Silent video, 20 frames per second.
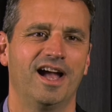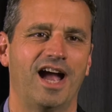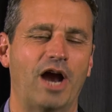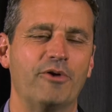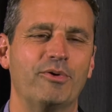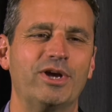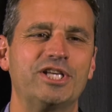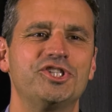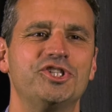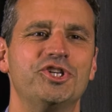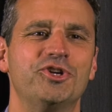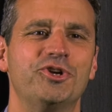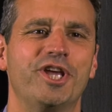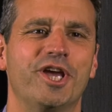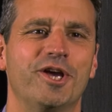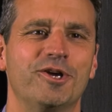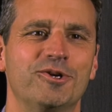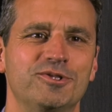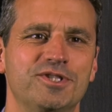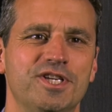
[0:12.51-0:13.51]
HiRez
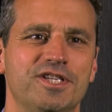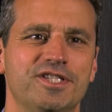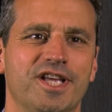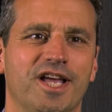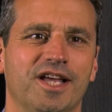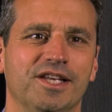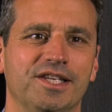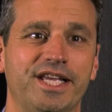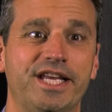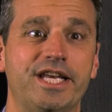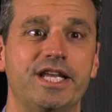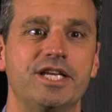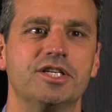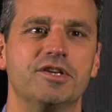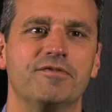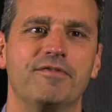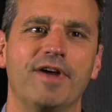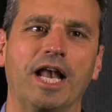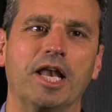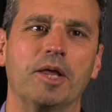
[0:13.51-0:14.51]
Studios is a leading
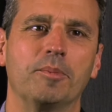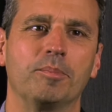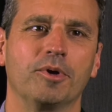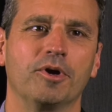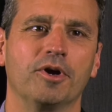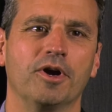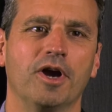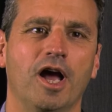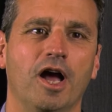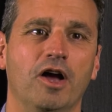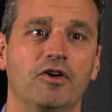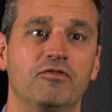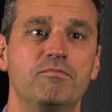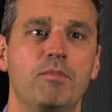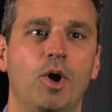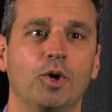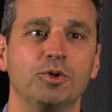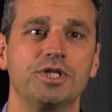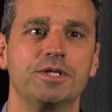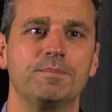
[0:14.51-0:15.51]
developer of
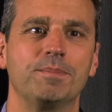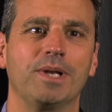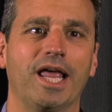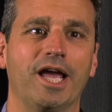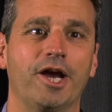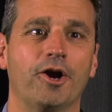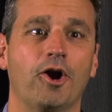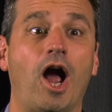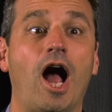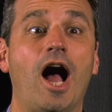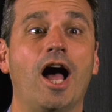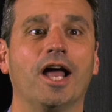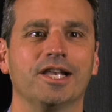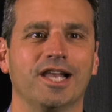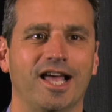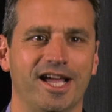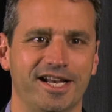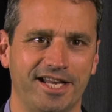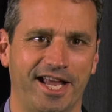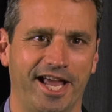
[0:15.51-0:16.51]
multiplayer
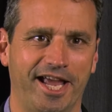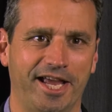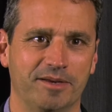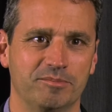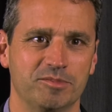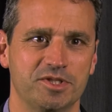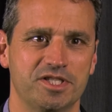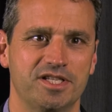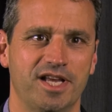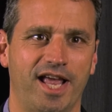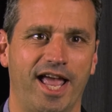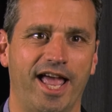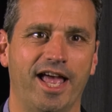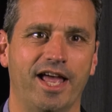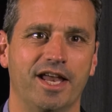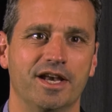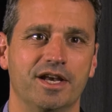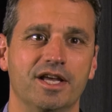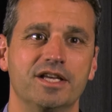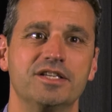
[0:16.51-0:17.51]
online games,
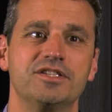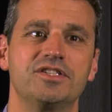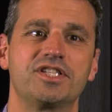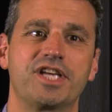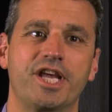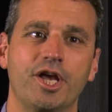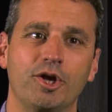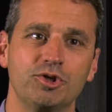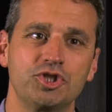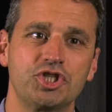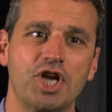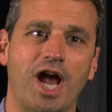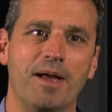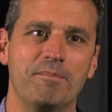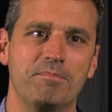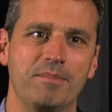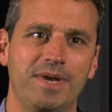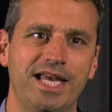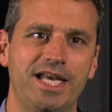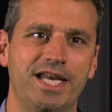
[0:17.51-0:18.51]
and
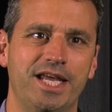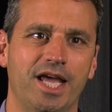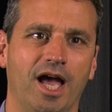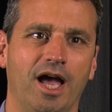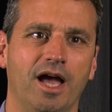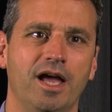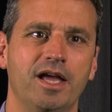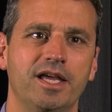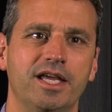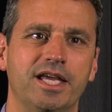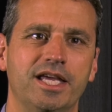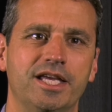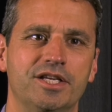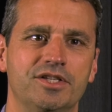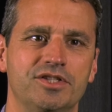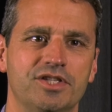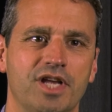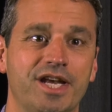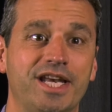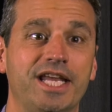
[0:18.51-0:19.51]
Skillshot Media
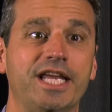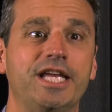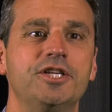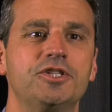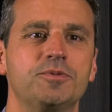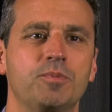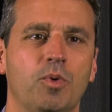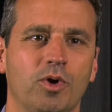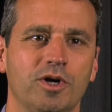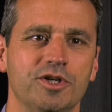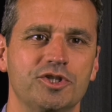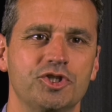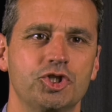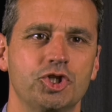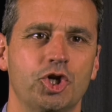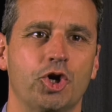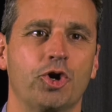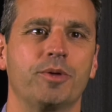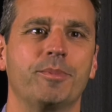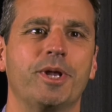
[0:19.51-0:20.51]
is an esports
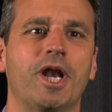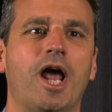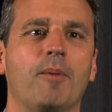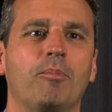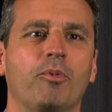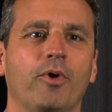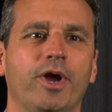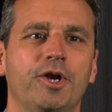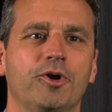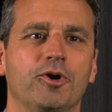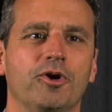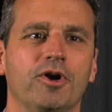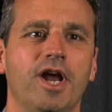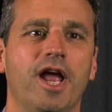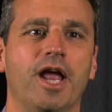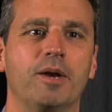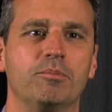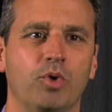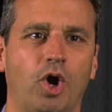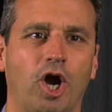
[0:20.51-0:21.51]
tournament operator
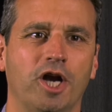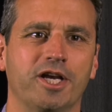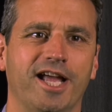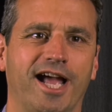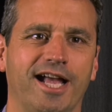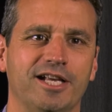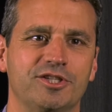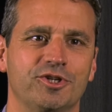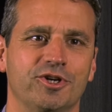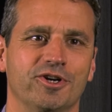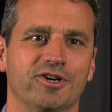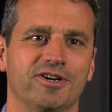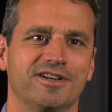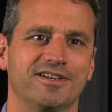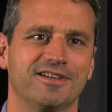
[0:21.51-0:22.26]
and broadcaster.